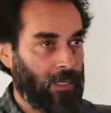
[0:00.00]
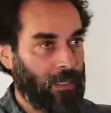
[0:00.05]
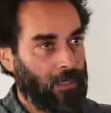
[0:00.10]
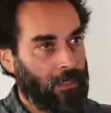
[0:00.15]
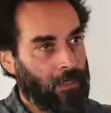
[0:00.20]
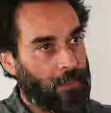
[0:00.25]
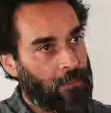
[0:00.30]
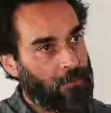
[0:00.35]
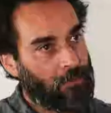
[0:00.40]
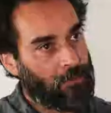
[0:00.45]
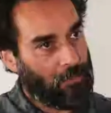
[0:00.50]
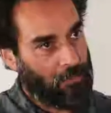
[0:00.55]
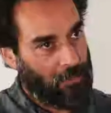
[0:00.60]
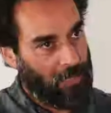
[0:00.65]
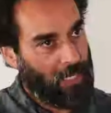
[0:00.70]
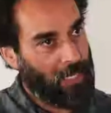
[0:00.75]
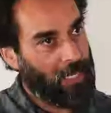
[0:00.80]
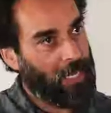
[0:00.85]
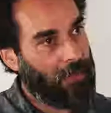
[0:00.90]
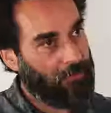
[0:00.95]
me to
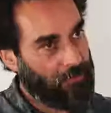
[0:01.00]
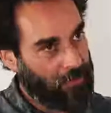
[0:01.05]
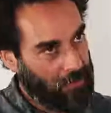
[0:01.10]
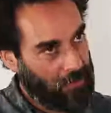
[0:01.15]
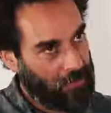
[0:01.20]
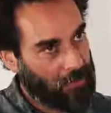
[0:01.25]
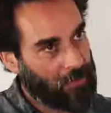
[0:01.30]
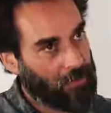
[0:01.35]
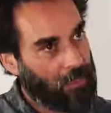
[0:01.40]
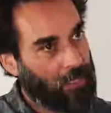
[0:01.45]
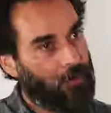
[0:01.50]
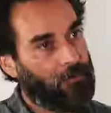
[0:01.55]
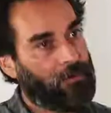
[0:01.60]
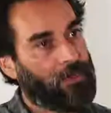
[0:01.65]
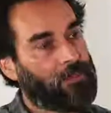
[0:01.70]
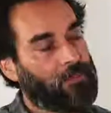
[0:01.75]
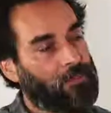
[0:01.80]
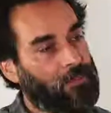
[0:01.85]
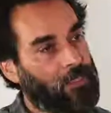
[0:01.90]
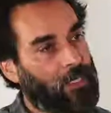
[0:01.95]
me having the
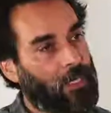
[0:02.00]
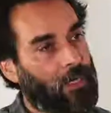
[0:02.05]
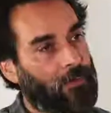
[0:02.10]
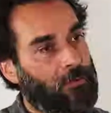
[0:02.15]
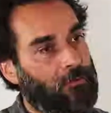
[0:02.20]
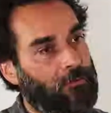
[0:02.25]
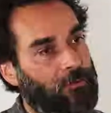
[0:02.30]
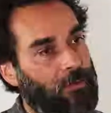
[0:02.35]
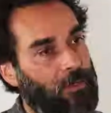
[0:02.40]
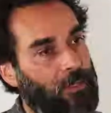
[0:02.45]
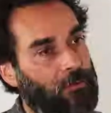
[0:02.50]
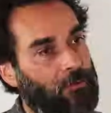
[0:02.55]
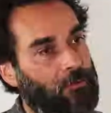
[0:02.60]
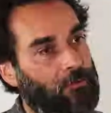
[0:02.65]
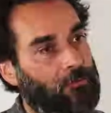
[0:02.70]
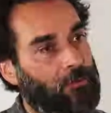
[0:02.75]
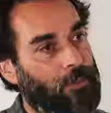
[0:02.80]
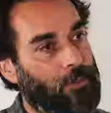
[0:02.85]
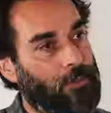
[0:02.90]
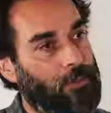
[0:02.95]
courage to go and follow
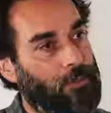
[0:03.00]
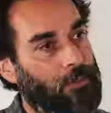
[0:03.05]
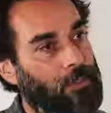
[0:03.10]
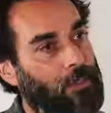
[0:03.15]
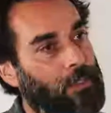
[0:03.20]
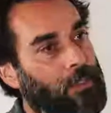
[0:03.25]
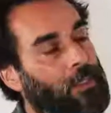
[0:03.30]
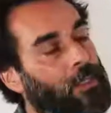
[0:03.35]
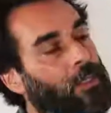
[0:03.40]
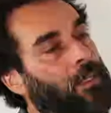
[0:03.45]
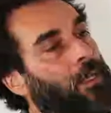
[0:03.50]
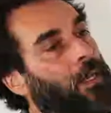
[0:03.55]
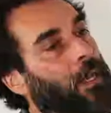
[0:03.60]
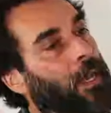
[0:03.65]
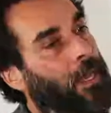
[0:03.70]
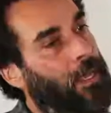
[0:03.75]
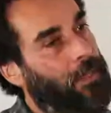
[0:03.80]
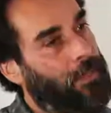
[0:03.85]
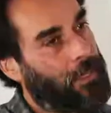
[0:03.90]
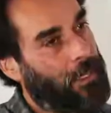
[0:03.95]
through. Yeah.
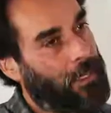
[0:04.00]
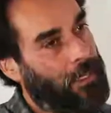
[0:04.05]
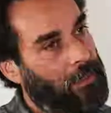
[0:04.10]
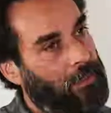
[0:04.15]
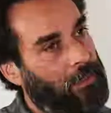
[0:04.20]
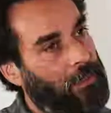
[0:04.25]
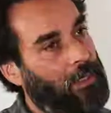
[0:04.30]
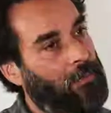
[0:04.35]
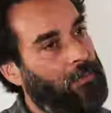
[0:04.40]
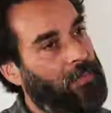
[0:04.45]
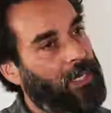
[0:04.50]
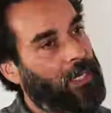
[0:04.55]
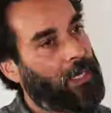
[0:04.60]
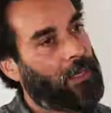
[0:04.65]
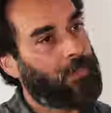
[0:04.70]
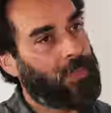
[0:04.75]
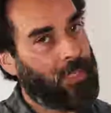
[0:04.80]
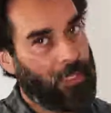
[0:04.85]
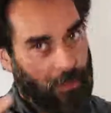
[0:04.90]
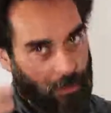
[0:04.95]
And then it
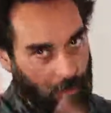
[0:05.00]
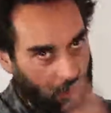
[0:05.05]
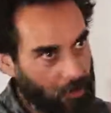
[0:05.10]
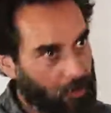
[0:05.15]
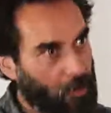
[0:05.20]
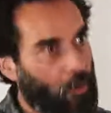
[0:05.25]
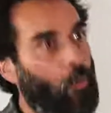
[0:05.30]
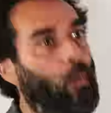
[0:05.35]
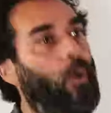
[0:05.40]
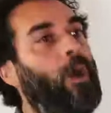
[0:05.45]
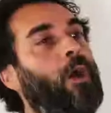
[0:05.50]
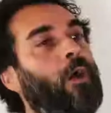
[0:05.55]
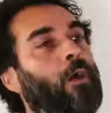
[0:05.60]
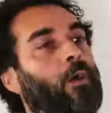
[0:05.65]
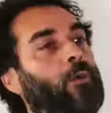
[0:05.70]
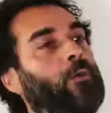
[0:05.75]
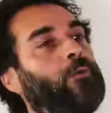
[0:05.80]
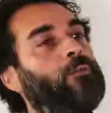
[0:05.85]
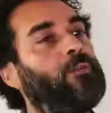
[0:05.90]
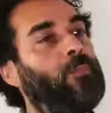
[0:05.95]
becoming the
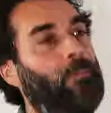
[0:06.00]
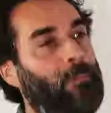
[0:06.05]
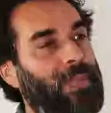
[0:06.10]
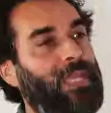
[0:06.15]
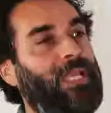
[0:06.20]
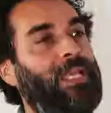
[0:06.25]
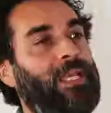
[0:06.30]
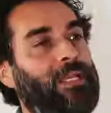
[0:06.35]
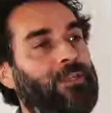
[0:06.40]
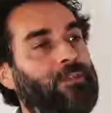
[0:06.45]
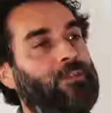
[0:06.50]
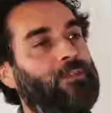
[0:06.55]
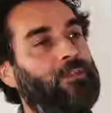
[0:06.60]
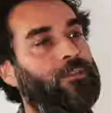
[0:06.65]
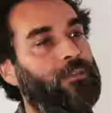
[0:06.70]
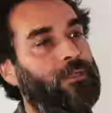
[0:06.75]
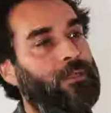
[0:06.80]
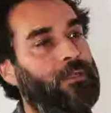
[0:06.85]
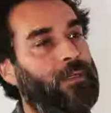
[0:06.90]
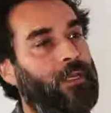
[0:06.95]
world's
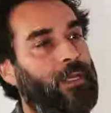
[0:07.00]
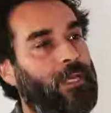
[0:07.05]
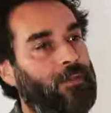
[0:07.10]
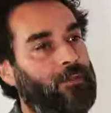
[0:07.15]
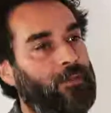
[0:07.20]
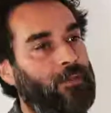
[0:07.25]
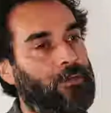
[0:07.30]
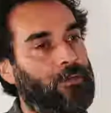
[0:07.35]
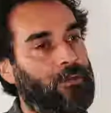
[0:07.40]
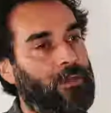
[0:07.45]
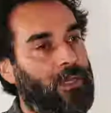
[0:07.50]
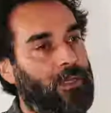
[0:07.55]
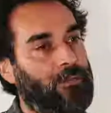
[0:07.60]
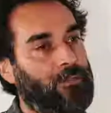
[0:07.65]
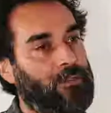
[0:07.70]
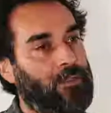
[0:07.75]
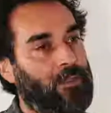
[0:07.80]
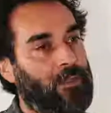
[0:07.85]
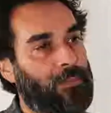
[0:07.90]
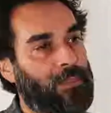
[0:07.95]
biggest ethical
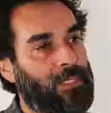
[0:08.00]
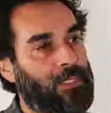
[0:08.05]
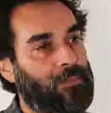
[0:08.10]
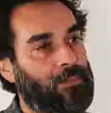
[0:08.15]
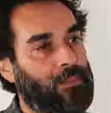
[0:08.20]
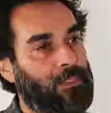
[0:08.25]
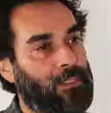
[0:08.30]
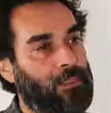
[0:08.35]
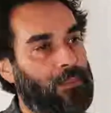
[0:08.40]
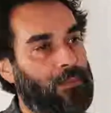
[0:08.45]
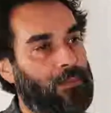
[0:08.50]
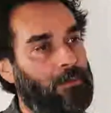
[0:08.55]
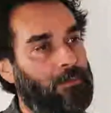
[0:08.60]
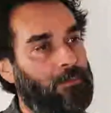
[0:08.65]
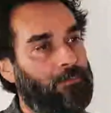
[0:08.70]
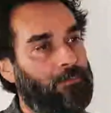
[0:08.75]
lifestyle magazine.